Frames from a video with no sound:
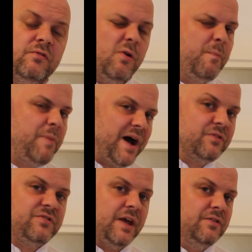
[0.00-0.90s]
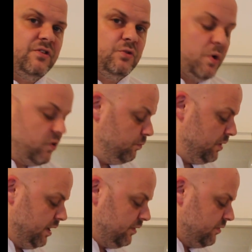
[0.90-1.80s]
for about 10 to 12
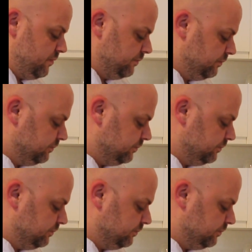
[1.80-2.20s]
minutes.